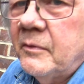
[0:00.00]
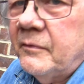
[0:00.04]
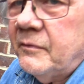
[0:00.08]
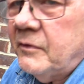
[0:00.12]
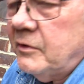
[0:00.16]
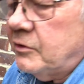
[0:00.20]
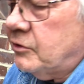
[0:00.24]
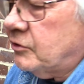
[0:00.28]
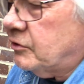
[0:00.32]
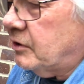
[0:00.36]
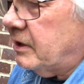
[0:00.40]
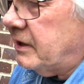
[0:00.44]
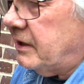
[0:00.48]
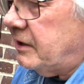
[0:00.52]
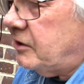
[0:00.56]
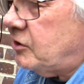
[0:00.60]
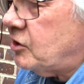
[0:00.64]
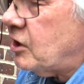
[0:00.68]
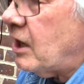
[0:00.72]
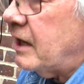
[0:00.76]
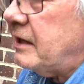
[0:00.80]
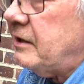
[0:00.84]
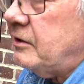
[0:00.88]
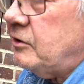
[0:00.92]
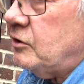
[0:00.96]
of the tree
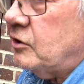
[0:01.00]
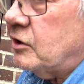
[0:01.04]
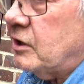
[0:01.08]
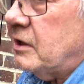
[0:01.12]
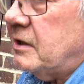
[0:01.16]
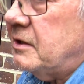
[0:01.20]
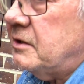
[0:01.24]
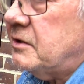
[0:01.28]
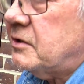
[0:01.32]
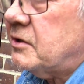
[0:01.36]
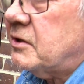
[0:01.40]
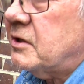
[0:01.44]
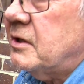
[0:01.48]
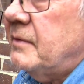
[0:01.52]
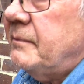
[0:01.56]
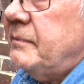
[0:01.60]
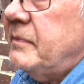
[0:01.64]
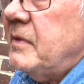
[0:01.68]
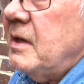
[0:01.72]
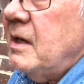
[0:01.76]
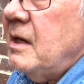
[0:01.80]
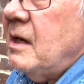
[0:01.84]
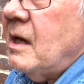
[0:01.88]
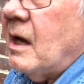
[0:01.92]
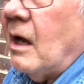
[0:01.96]
changes,
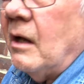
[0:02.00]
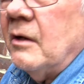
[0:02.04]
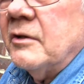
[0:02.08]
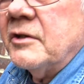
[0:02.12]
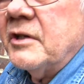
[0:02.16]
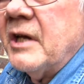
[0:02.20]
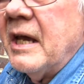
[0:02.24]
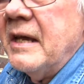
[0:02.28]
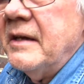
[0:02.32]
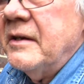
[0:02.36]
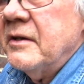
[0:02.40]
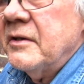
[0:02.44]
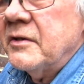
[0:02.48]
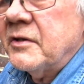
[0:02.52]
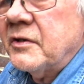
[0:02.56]
I'll take a